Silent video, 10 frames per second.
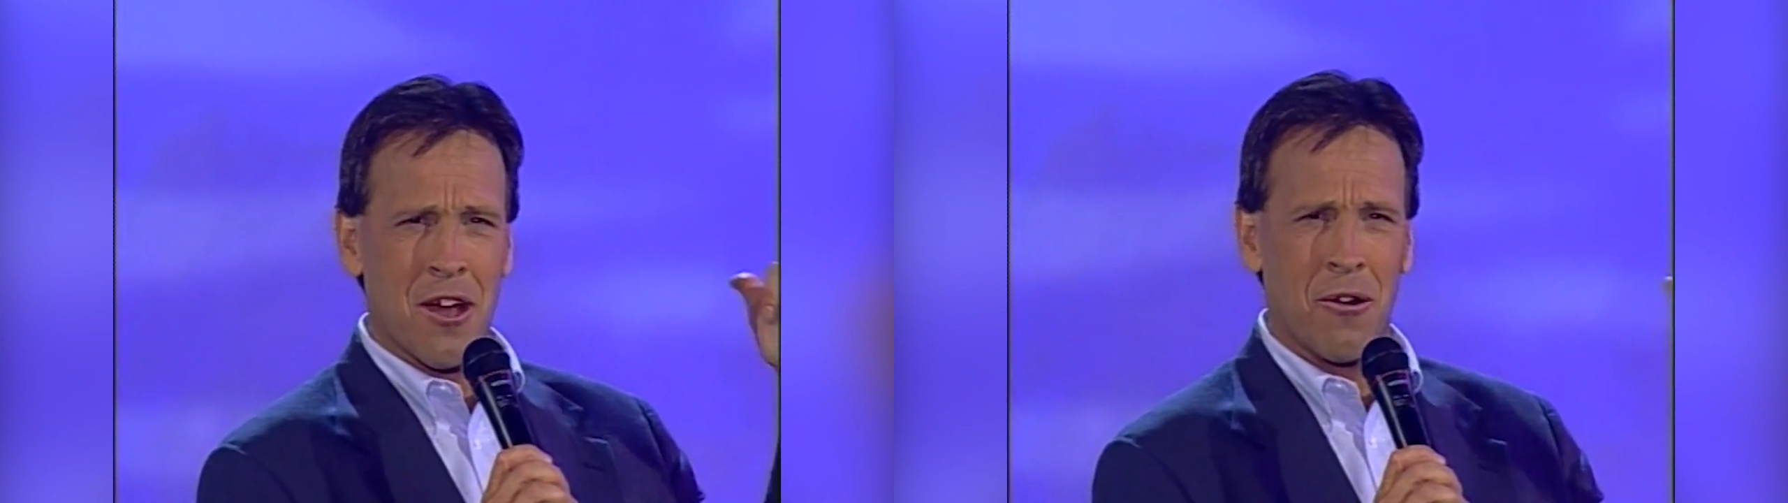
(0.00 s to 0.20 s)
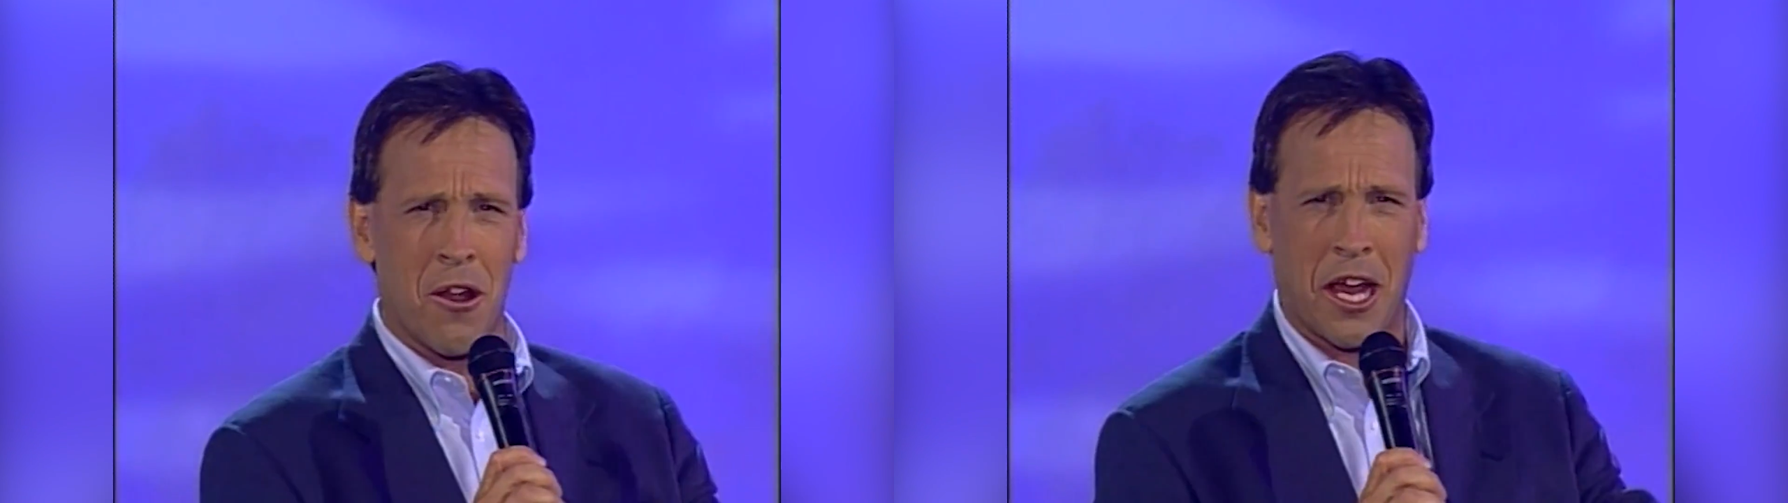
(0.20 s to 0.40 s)

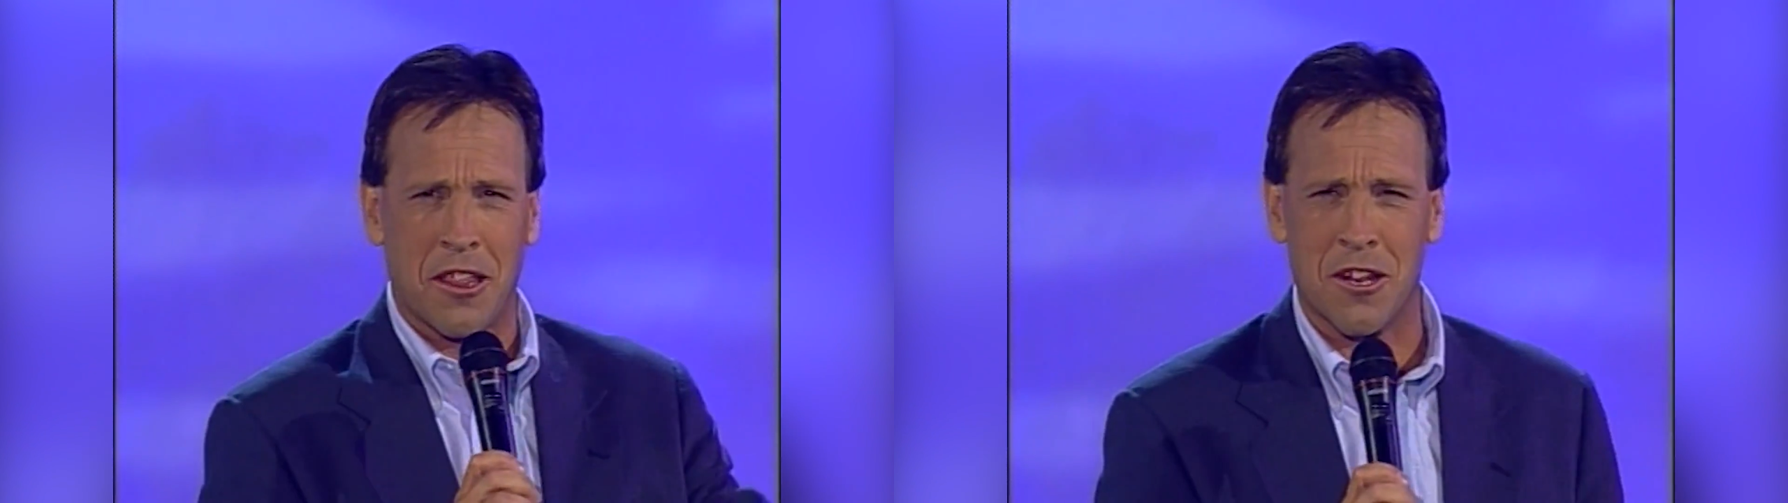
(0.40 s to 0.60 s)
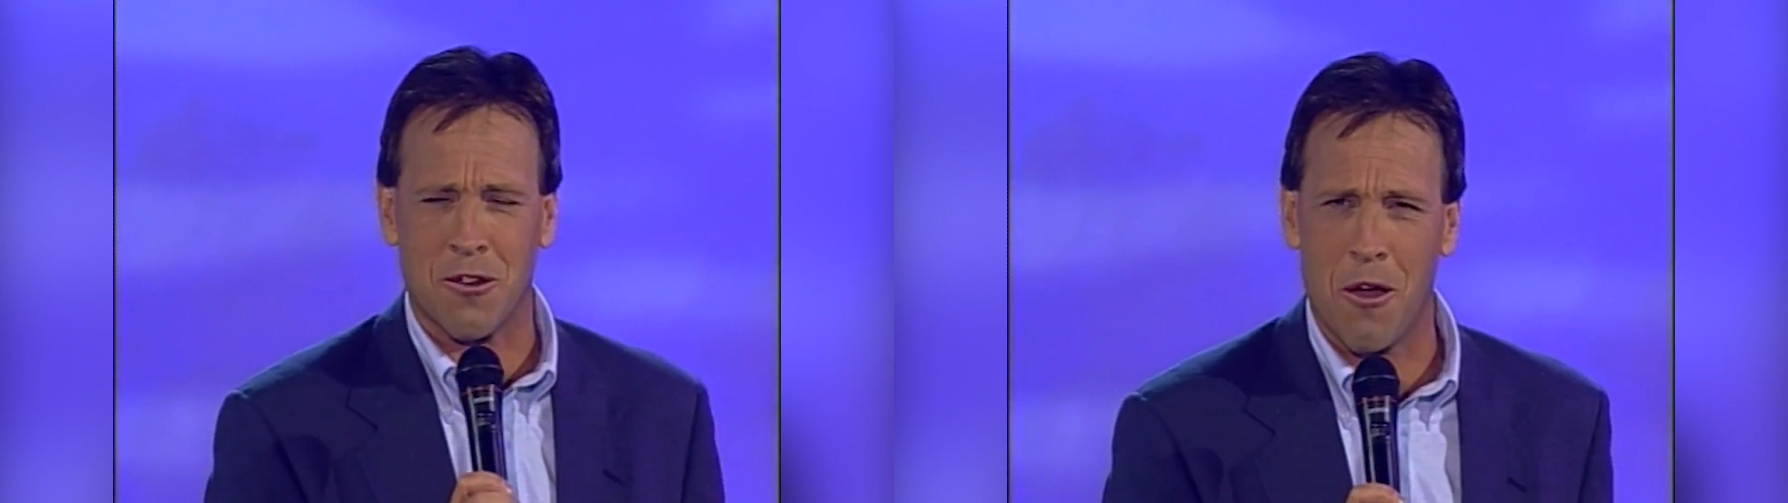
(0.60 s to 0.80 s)
Don't look at
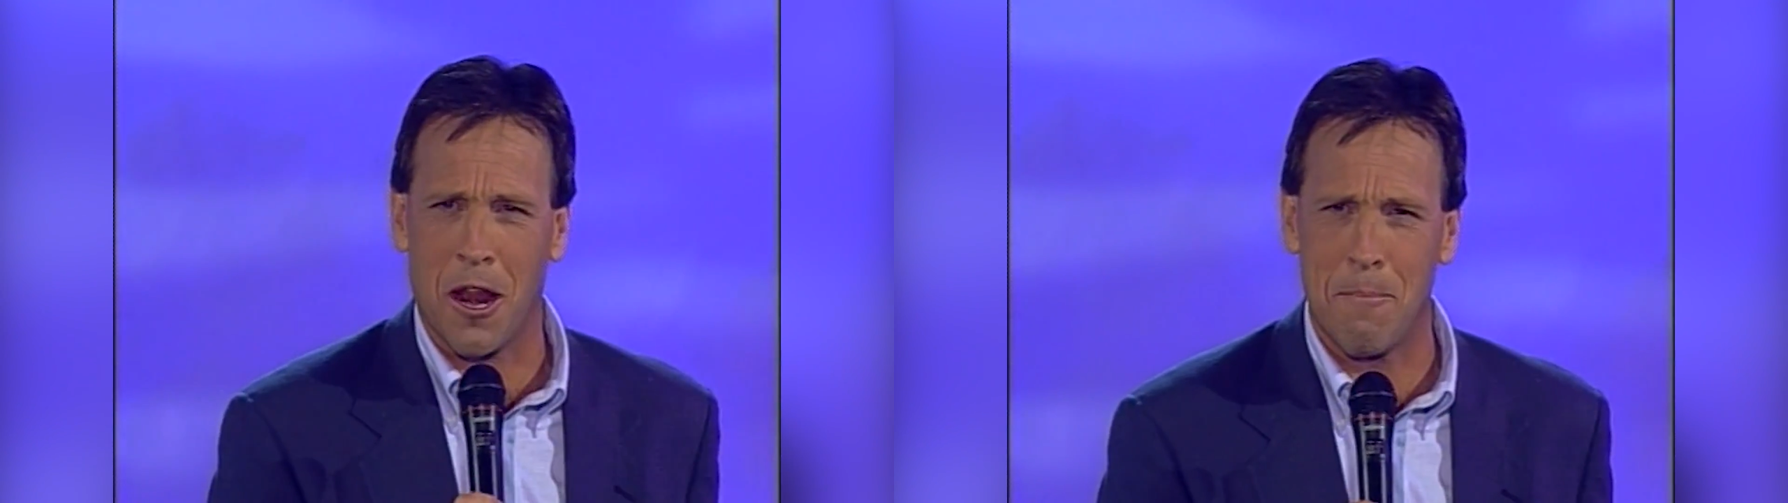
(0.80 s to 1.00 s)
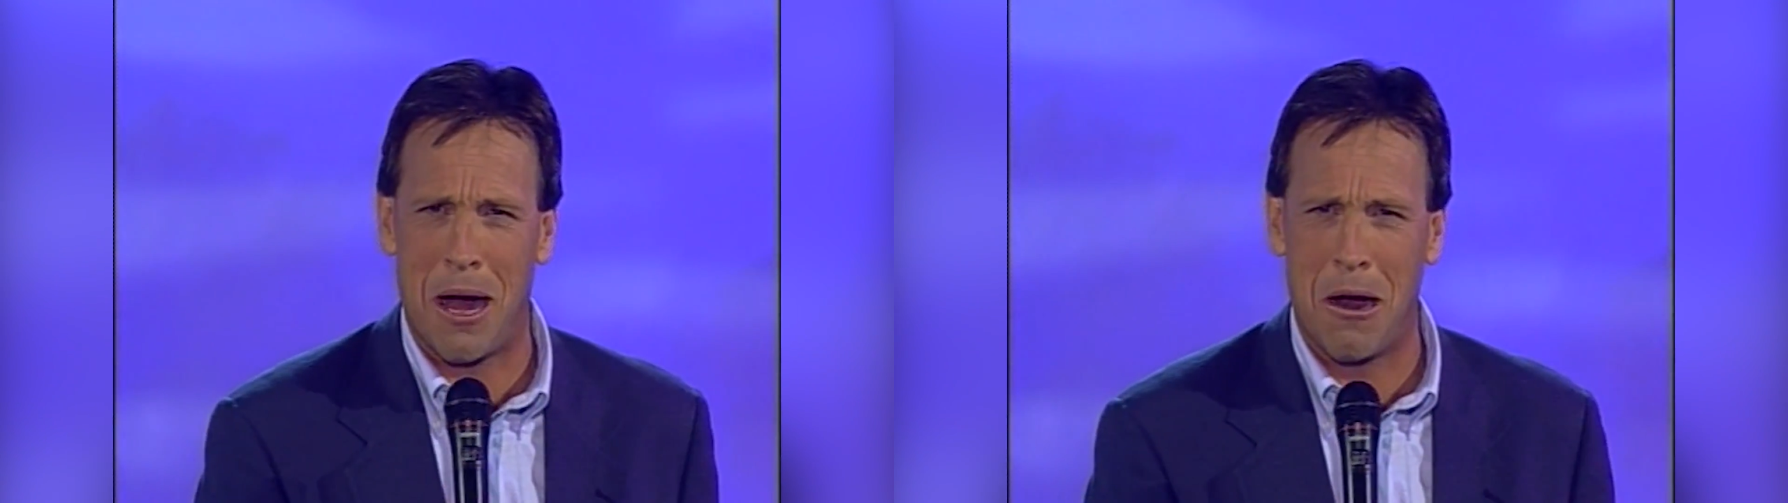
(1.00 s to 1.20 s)
the
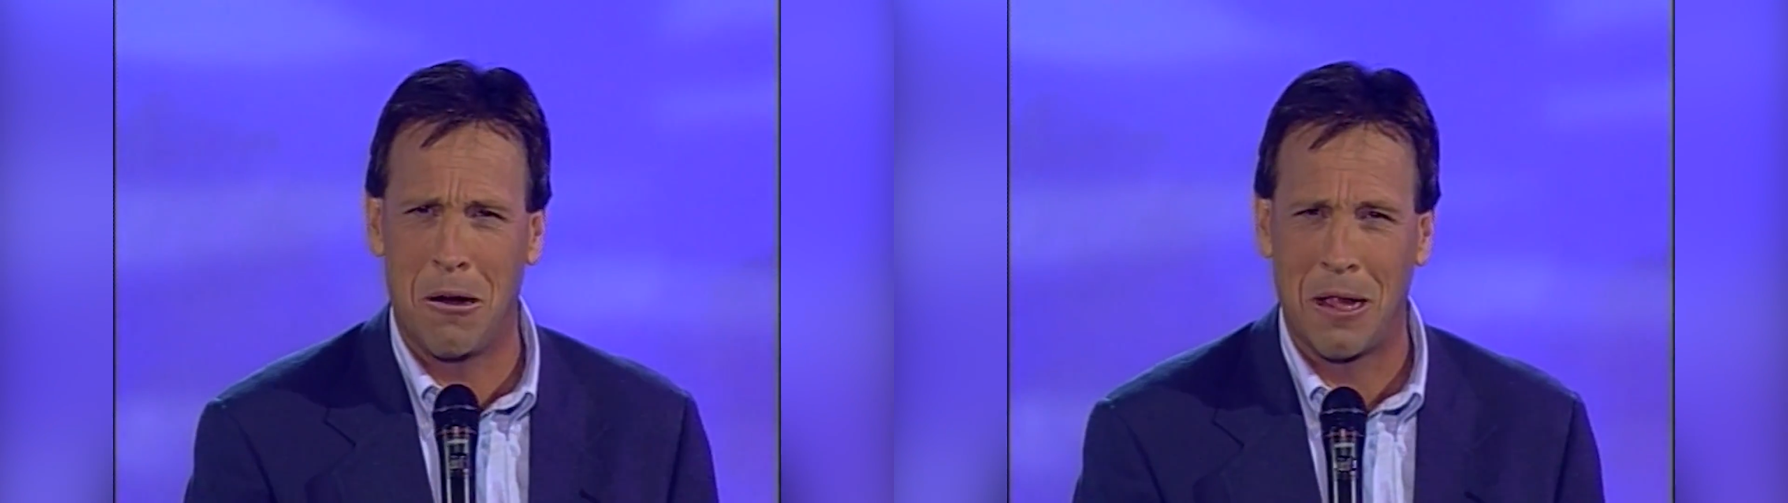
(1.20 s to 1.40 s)
toilet bowl?